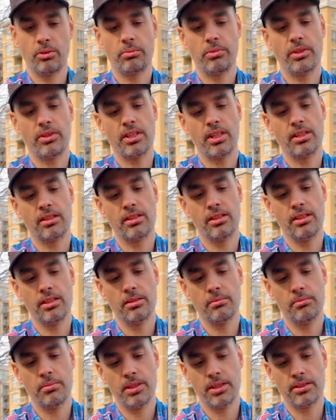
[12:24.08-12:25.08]
Protect
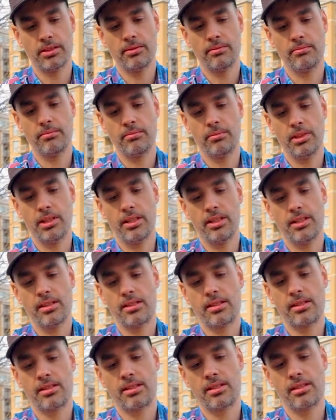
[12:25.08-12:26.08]
the bottom
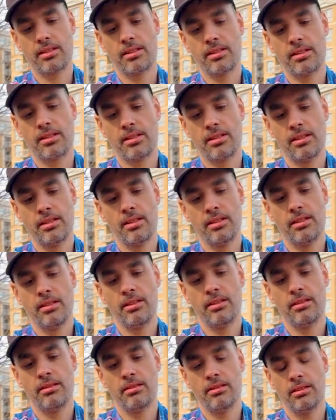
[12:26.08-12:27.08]
blades.
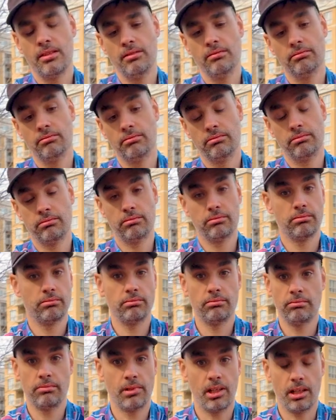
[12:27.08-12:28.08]
Oh,
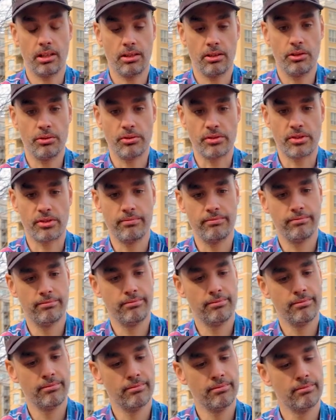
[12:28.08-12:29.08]
and it holds.
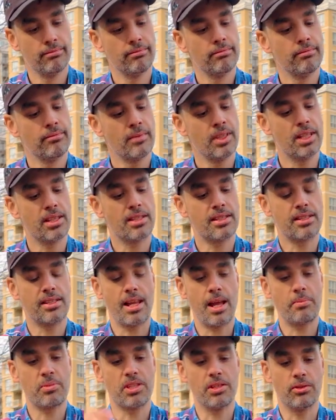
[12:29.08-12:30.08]
It
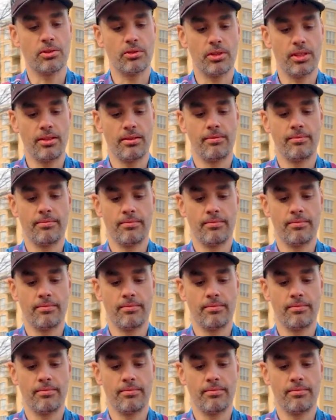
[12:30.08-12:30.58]
snaps into it.